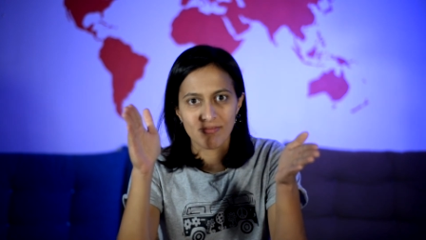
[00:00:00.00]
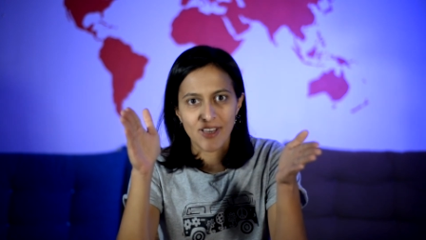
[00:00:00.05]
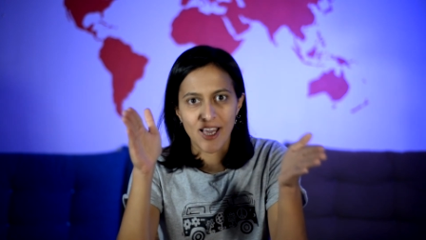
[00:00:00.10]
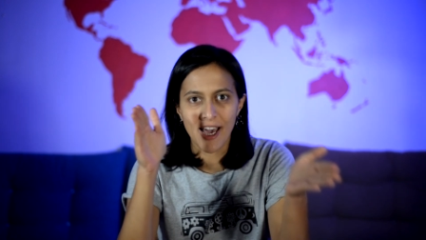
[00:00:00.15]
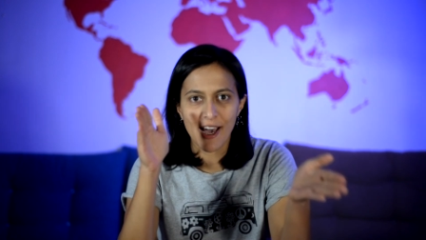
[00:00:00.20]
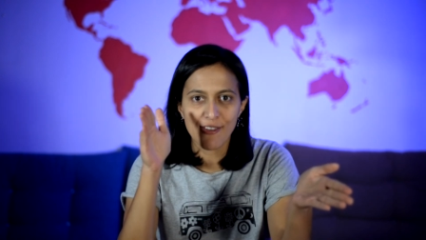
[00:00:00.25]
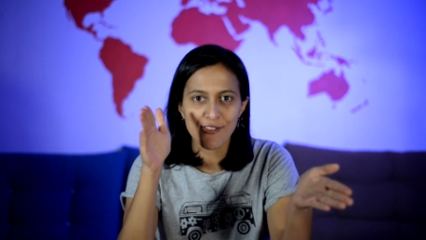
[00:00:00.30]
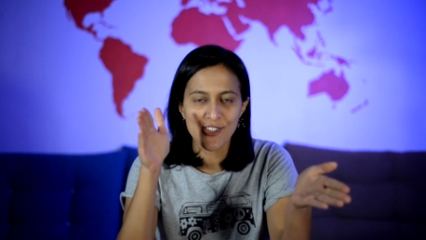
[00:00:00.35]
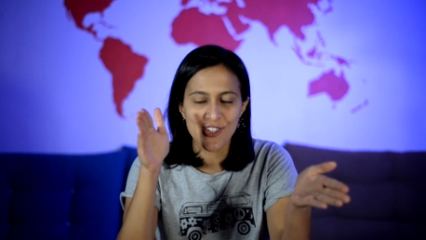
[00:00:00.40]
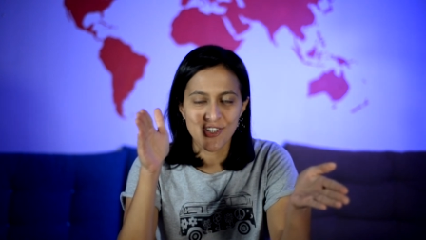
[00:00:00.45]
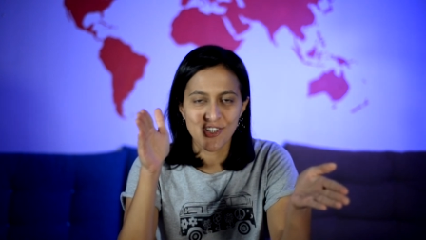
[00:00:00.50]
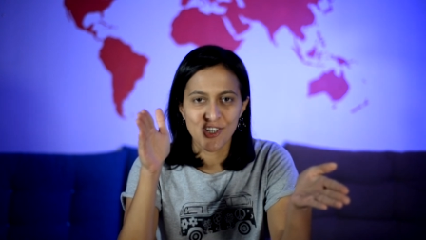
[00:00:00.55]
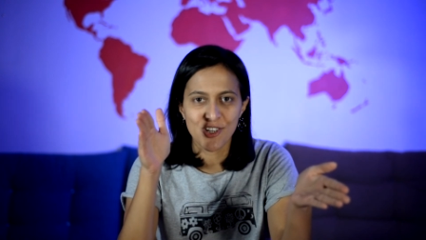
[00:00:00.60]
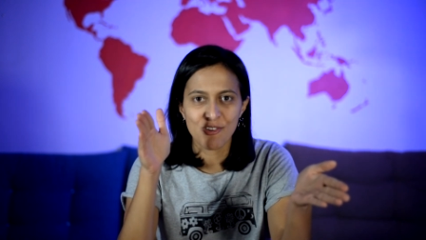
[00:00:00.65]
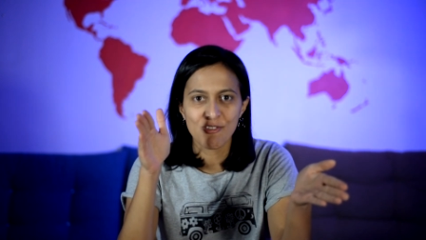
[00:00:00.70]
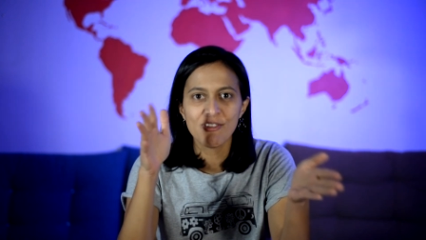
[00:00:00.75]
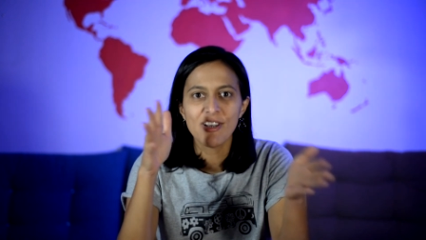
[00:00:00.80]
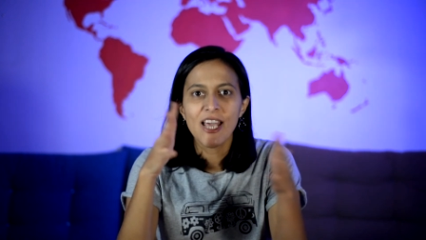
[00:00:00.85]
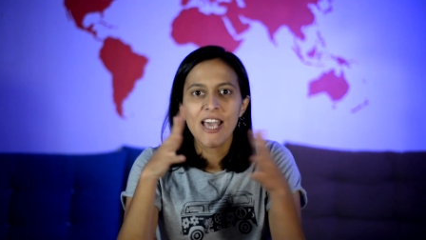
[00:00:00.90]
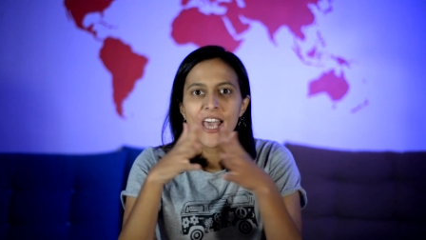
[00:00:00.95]

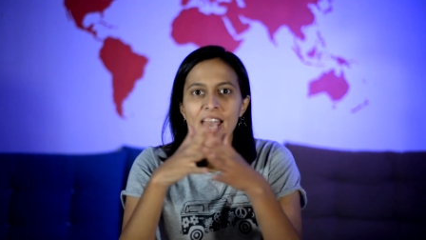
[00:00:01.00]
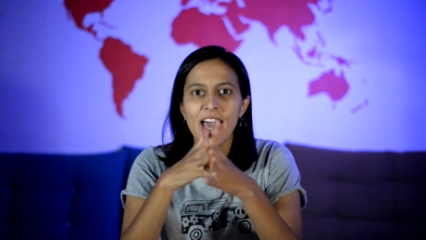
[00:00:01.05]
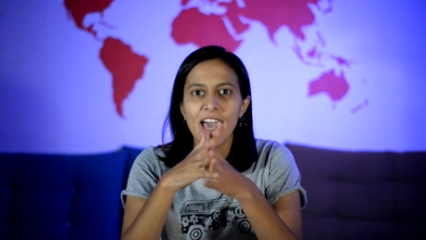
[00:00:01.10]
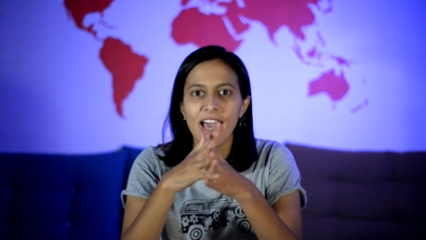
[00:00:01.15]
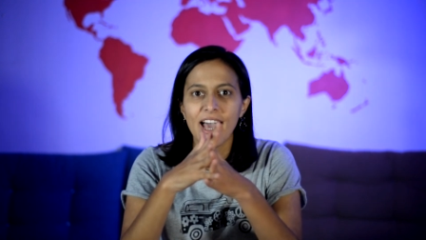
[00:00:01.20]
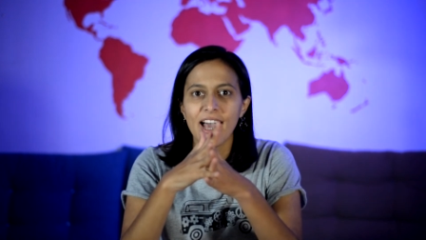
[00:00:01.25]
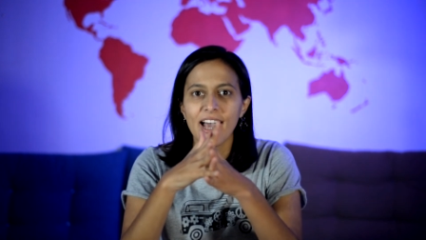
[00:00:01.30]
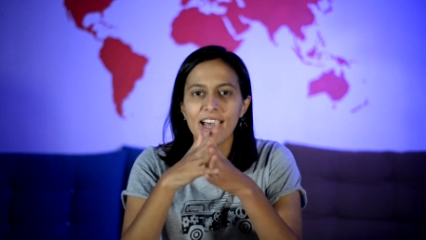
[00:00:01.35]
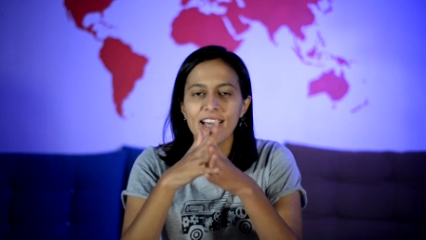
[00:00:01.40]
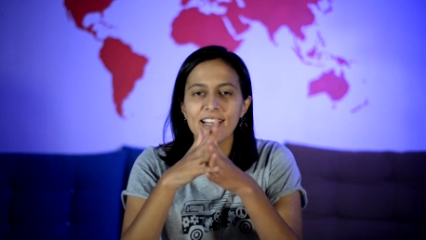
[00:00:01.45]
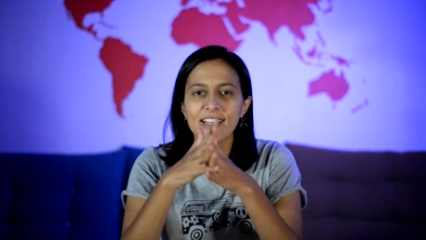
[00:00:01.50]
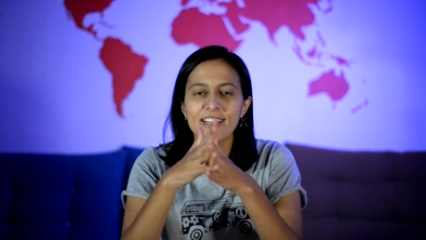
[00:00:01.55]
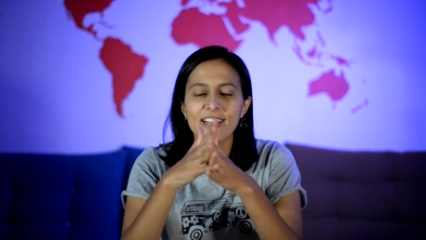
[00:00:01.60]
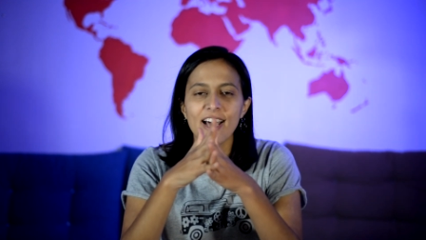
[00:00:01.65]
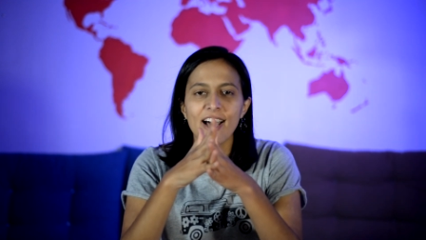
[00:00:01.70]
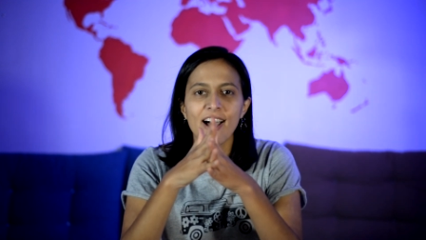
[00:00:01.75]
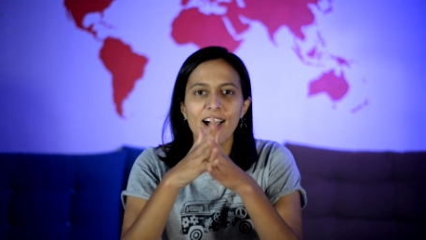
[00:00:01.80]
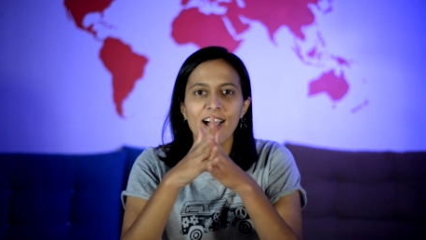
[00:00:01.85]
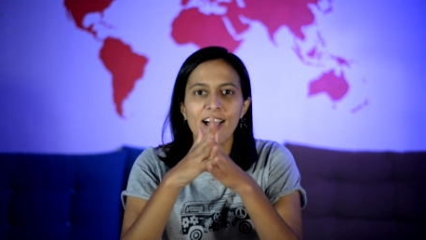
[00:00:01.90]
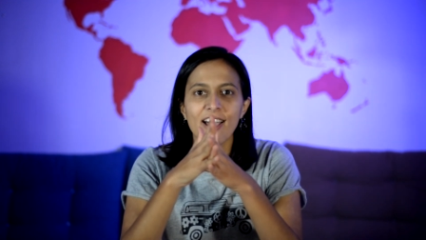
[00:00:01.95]
afternoon, and
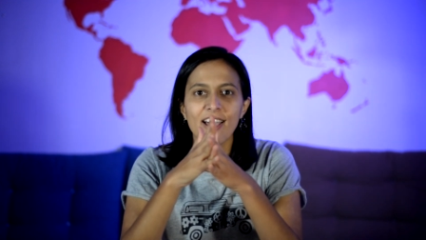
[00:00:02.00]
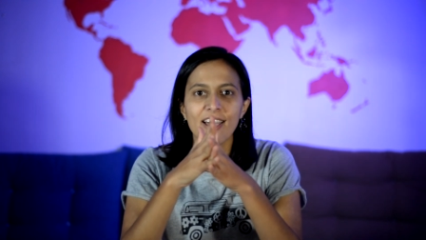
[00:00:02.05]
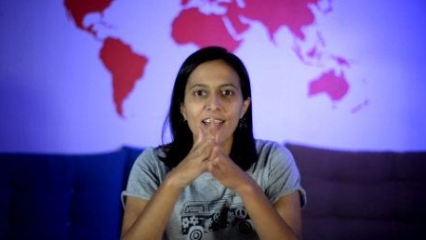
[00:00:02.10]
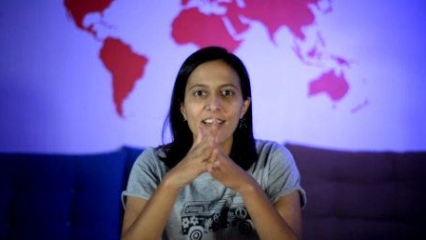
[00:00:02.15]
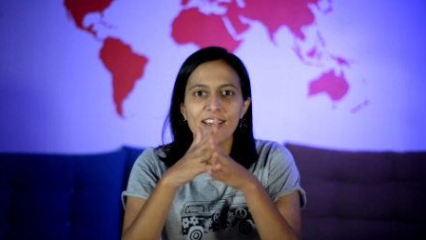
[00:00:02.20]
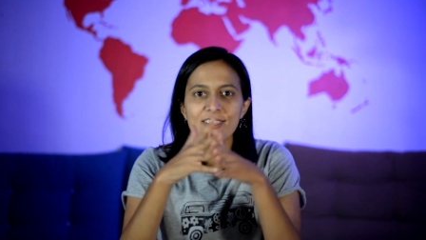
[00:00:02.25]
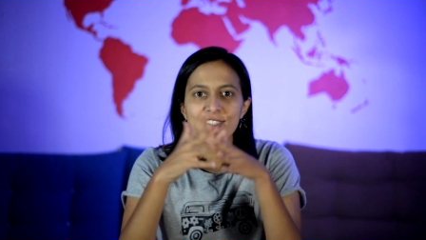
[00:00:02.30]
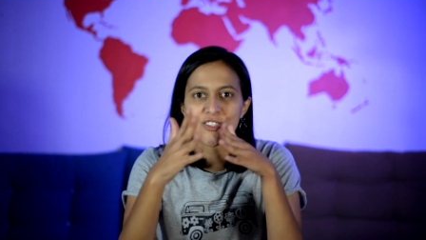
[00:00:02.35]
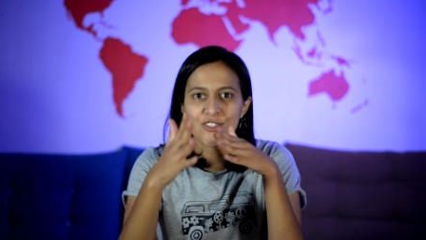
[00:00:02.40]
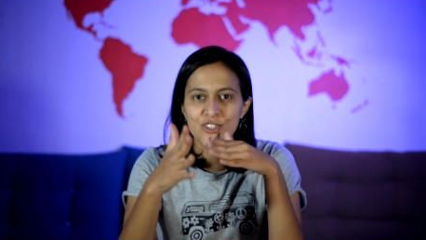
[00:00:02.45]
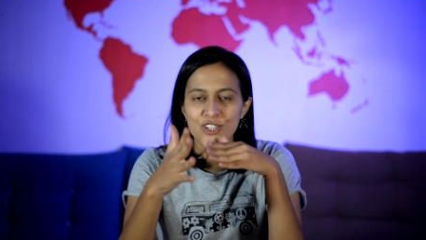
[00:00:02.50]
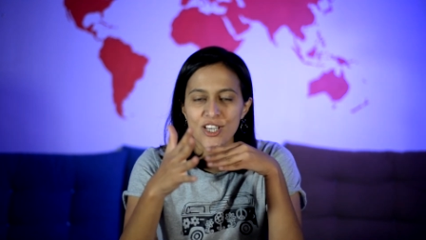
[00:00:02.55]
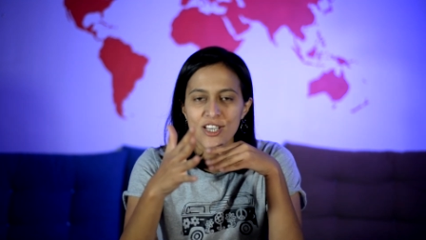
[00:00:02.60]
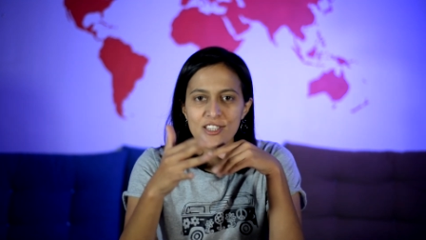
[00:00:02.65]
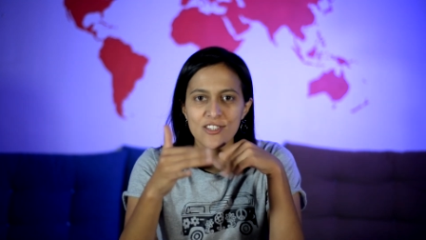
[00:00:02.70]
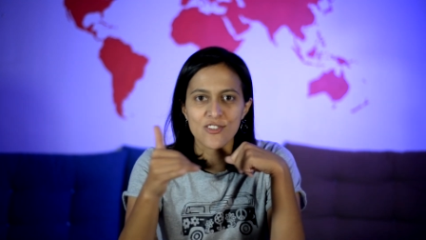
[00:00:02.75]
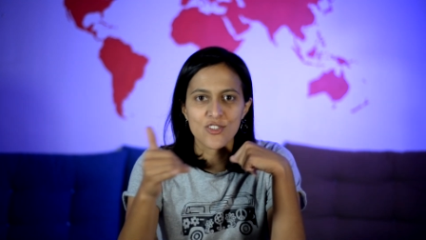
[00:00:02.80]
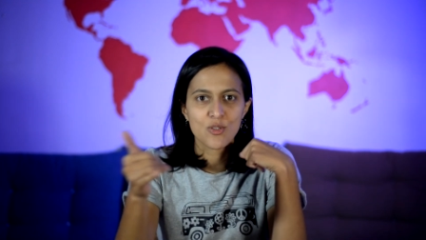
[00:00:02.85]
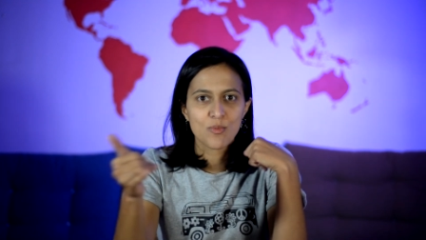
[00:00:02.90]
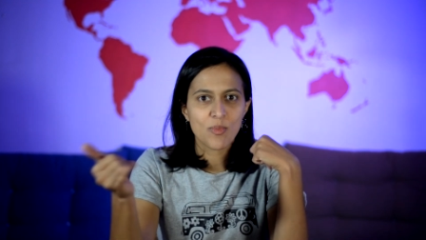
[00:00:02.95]
I
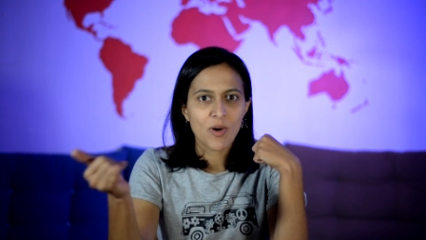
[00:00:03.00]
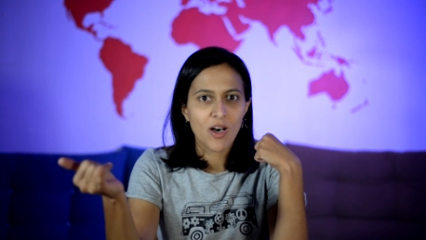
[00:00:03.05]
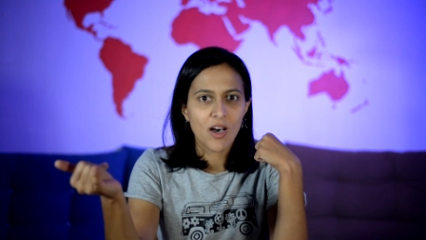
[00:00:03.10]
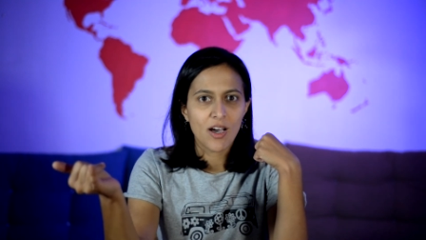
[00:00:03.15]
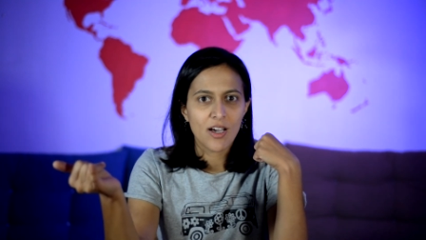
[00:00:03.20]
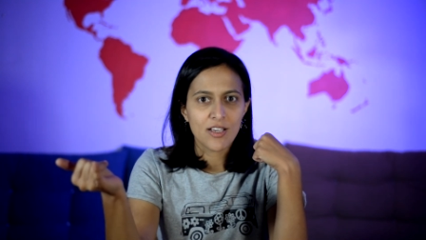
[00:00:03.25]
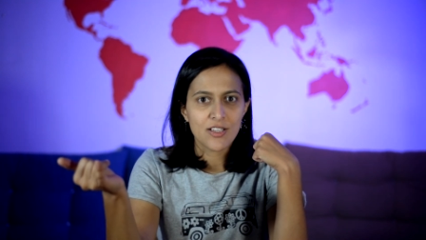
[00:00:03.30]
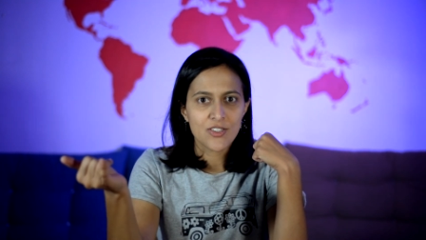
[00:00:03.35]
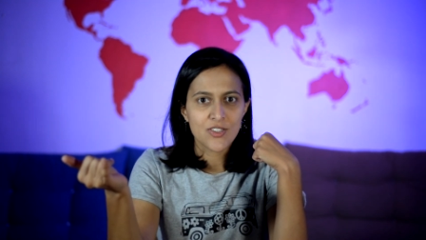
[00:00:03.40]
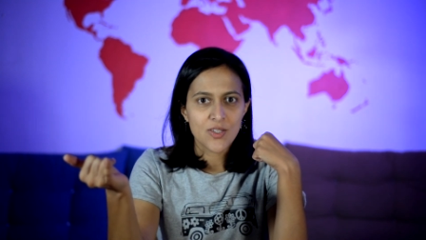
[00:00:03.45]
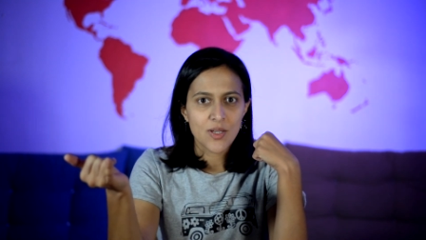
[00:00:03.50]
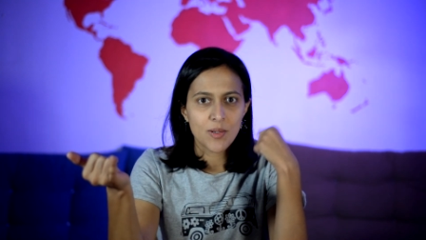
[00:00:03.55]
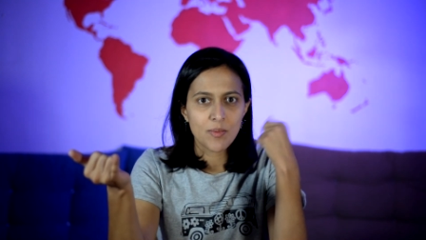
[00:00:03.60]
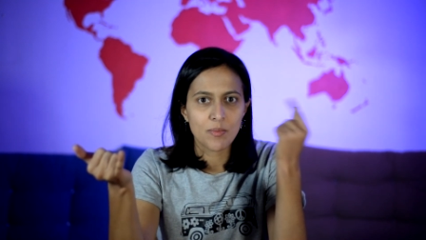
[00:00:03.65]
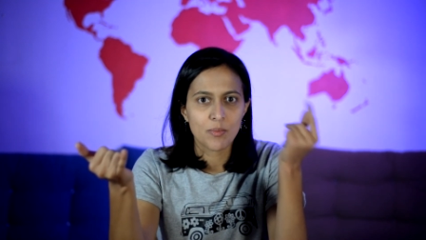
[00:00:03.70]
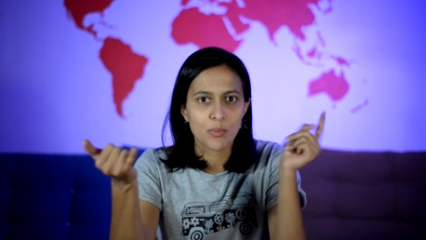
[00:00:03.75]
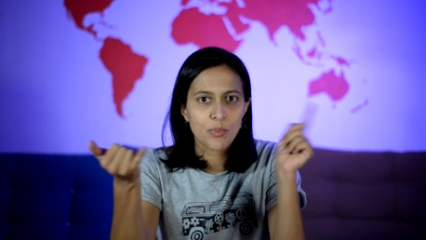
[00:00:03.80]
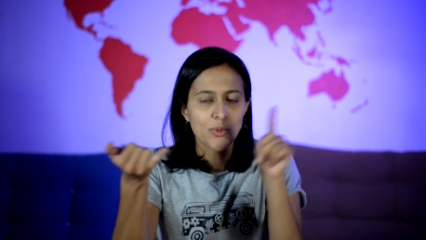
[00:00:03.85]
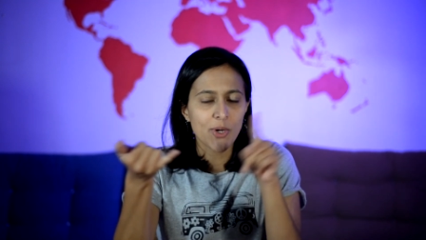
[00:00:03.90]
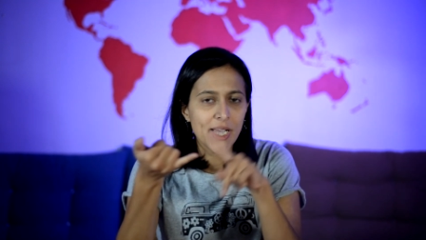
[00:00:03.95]
suggest you to buy some
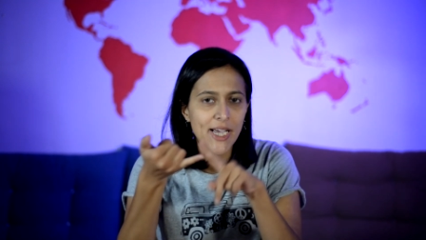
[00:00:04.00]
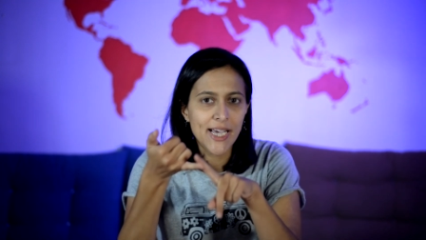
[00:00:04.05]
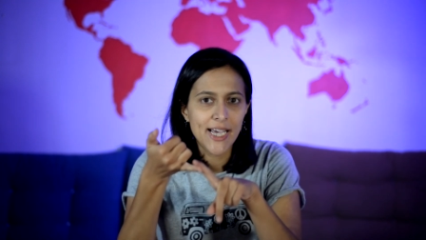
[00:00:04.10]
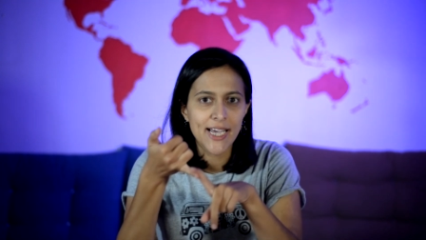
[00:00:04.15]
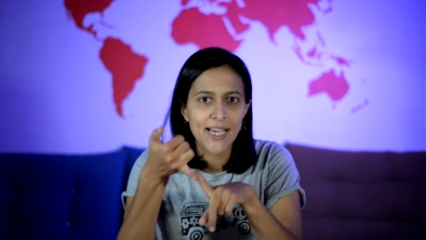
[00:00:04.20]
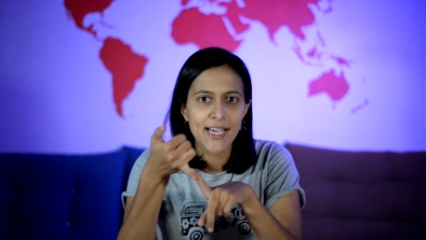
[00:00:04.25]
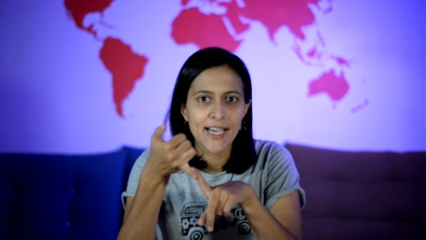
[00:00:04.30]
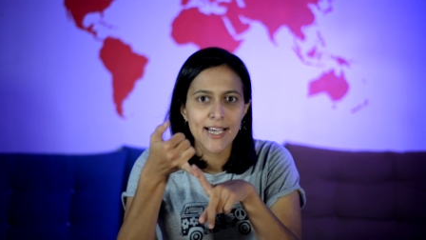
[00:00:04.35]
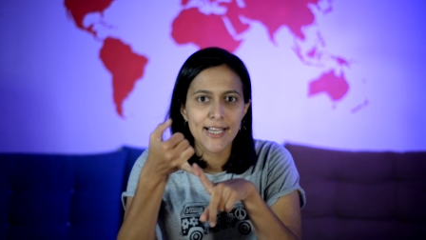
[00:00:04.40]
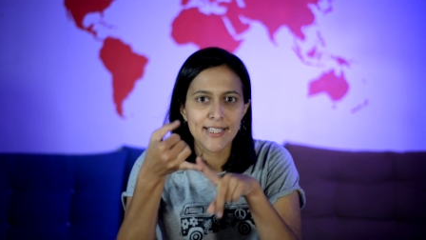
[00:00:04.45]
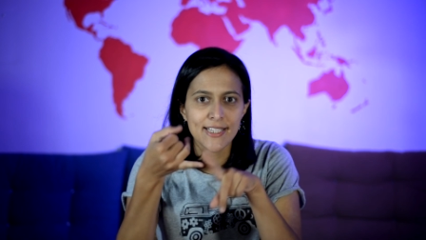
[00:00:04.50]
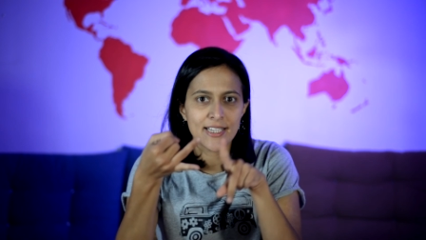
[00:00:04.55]
bread,